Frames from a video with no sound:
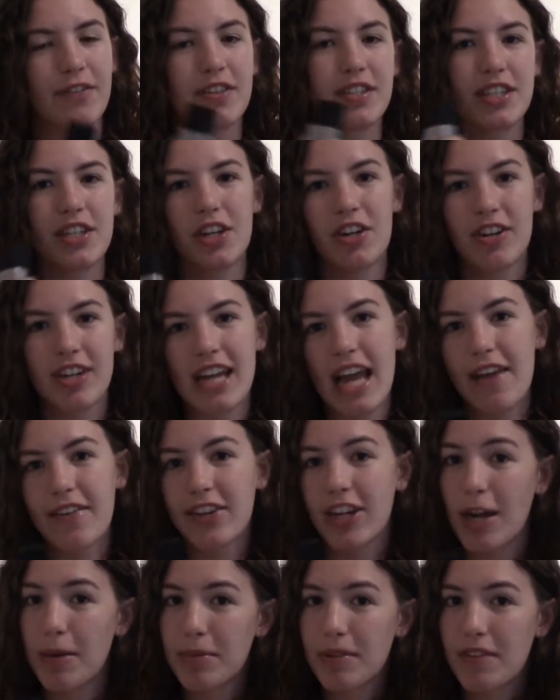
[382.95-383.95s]
because I already
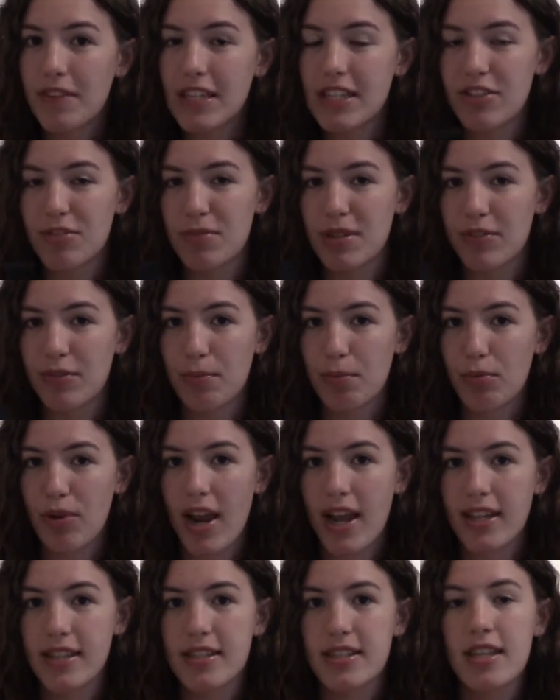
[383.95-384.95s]
have a couple of these from different
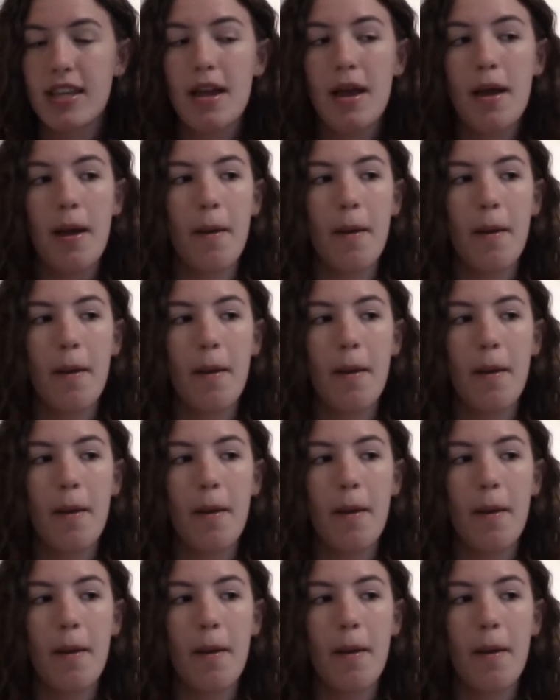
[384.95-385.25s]
brands,